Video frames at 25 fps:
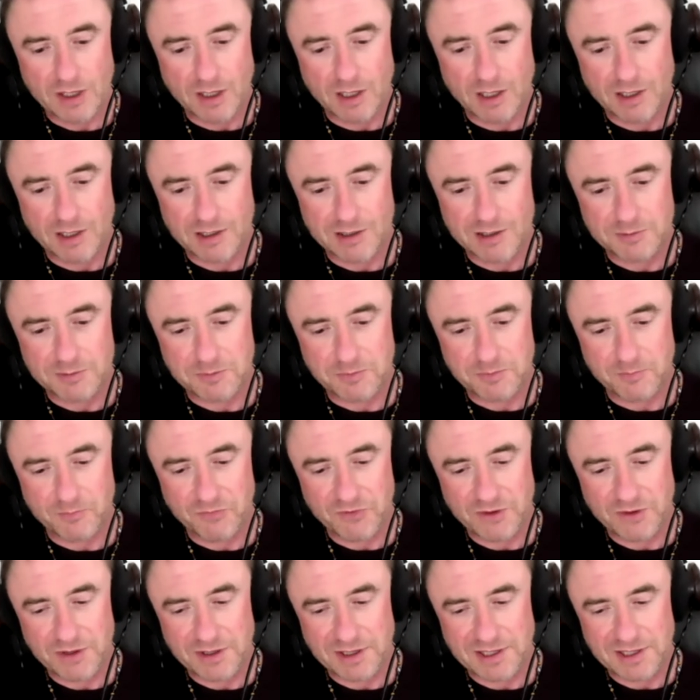um,
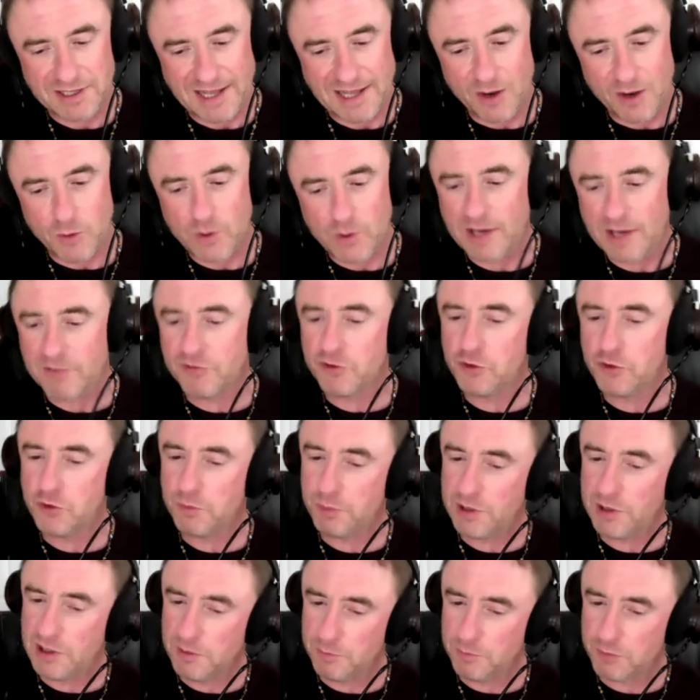Now we have two
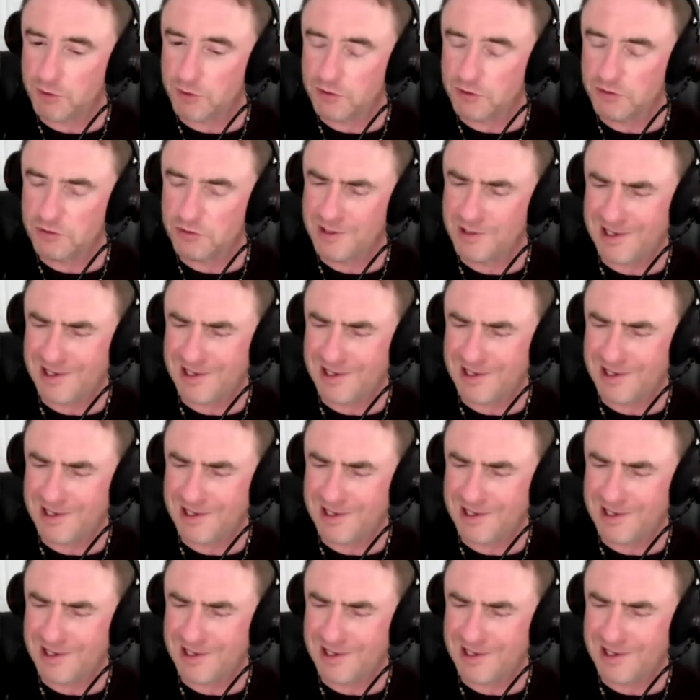people who,